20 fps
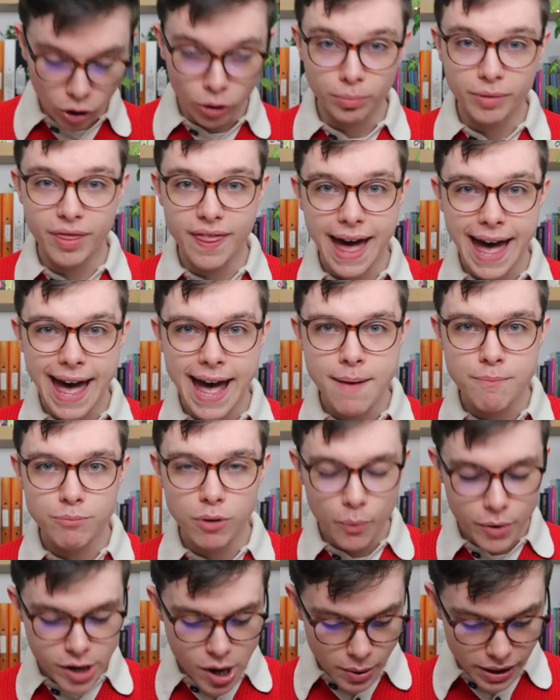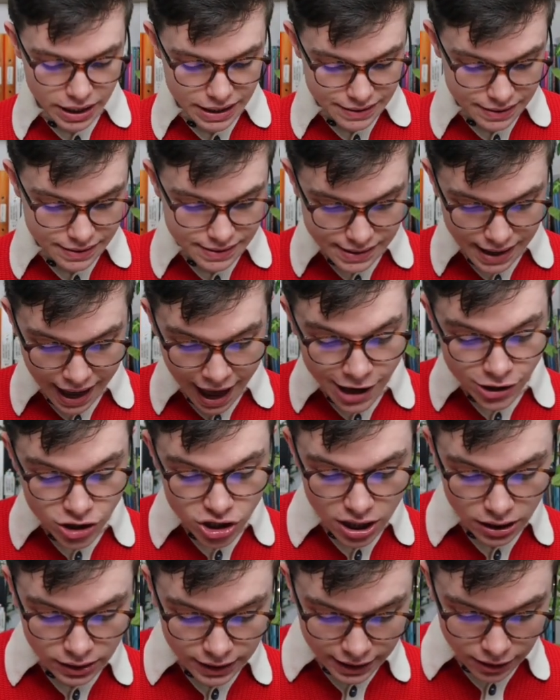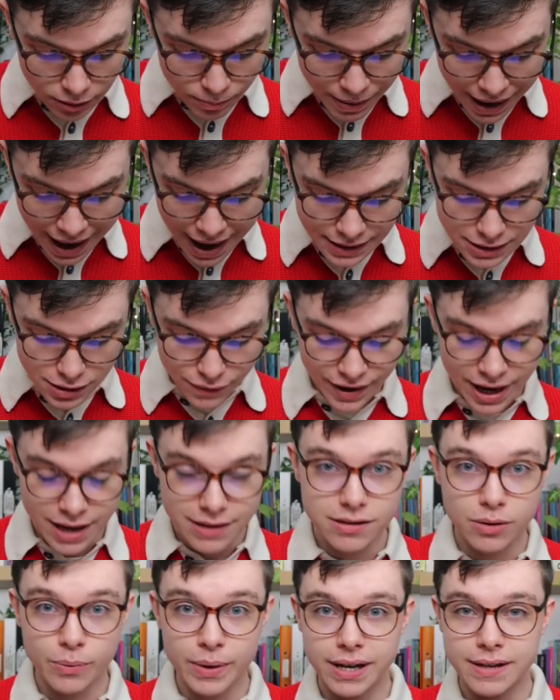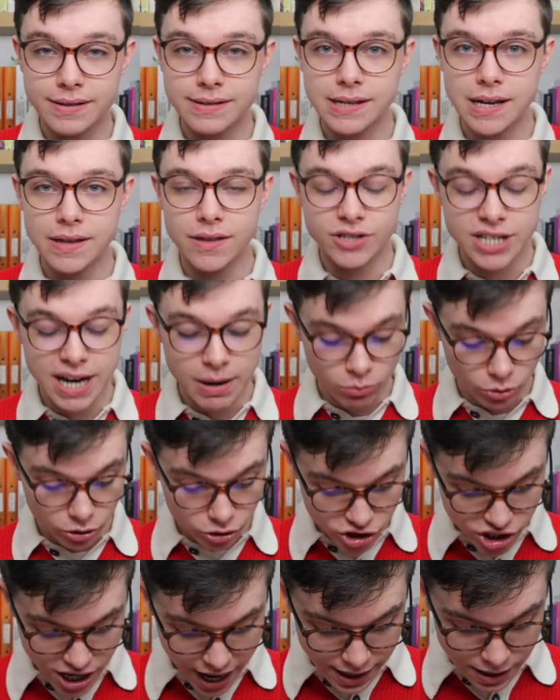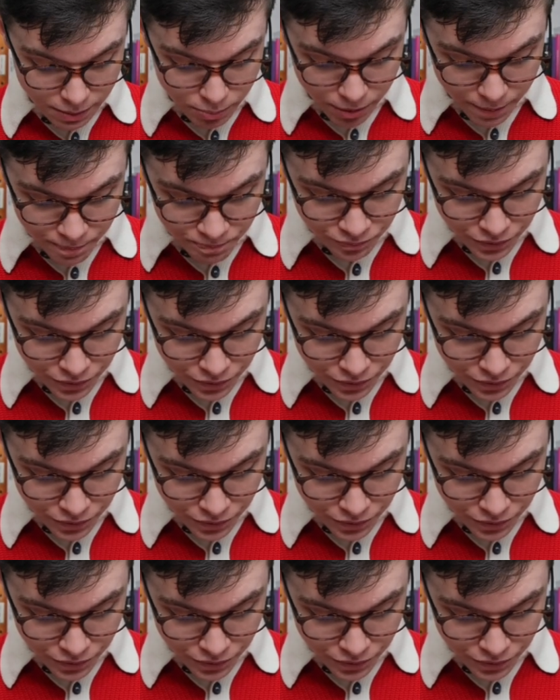up there, but we only need to sketch a little part of it so we can see the general shape.